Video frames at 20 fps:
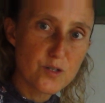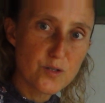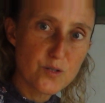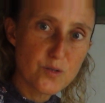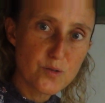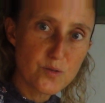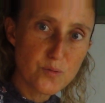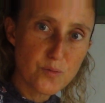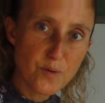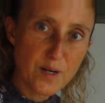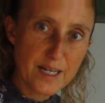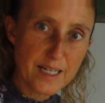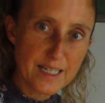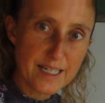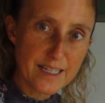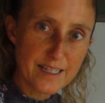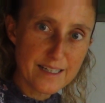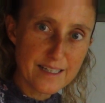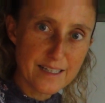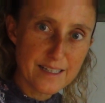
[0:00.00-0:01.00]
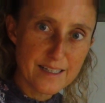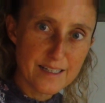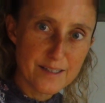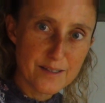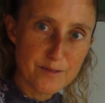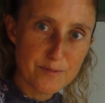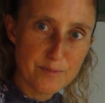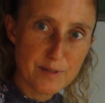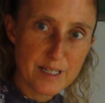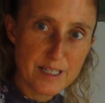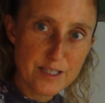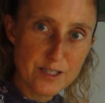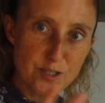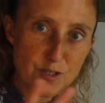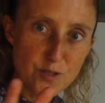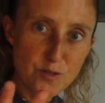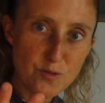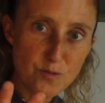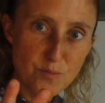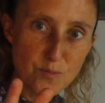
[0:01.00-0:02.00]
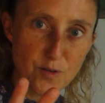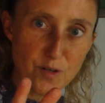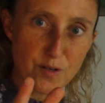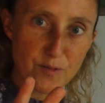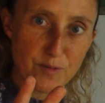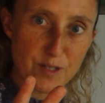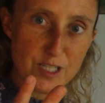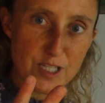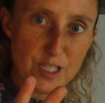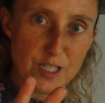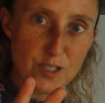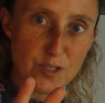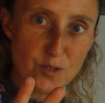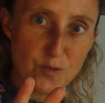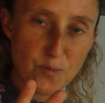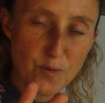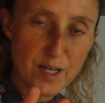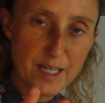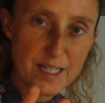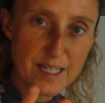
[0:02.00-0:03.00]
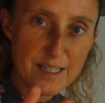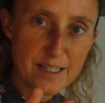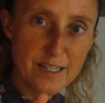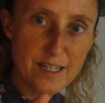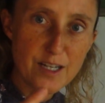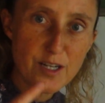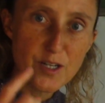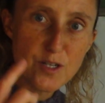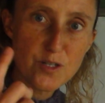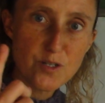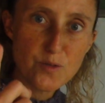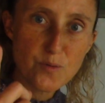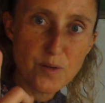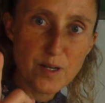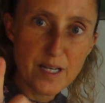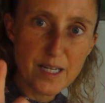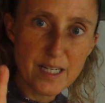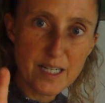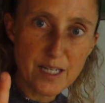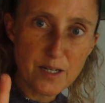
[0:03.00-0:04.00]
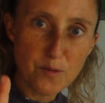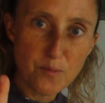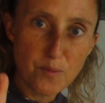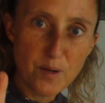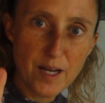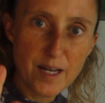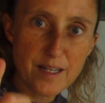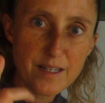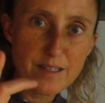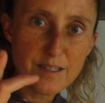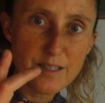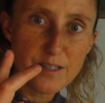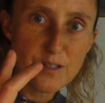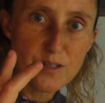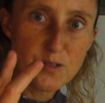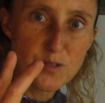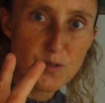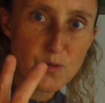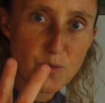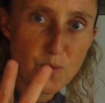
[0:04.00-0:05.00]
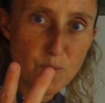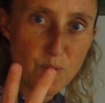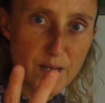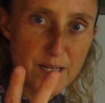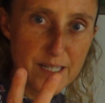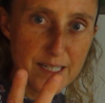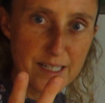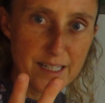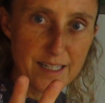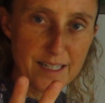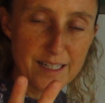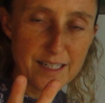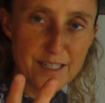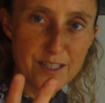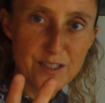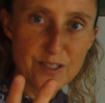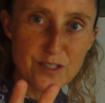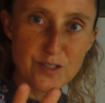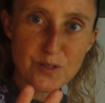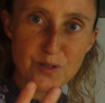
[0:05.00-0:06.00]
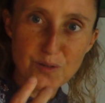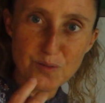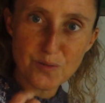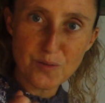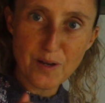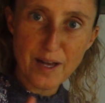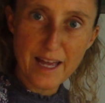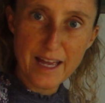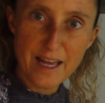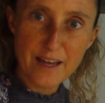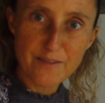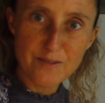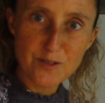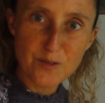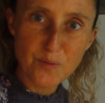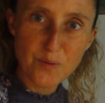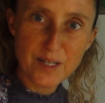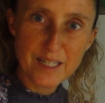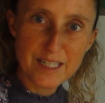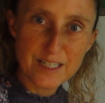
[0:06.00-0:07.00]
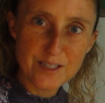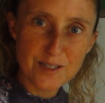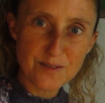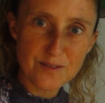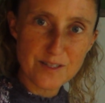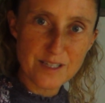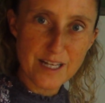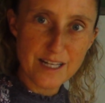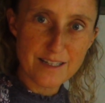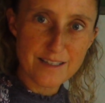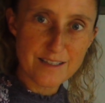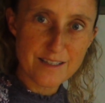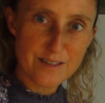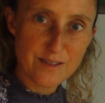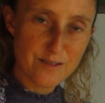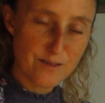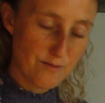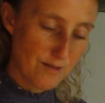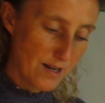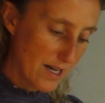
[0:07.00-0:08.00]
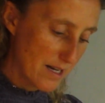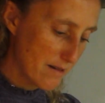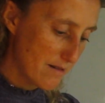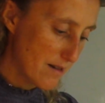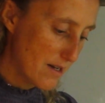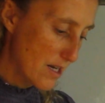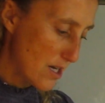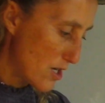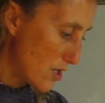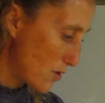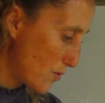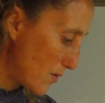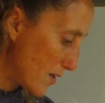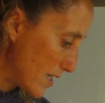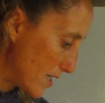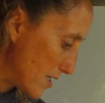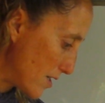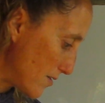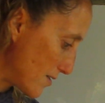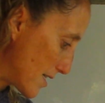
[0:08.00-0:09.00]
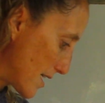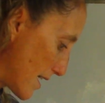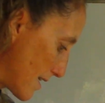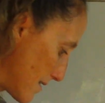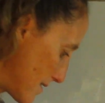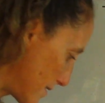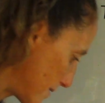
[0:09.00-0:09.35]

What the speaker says: 20 plus 2 more, which is 20, 21, 22. I have 22 cents, right? 22 cents.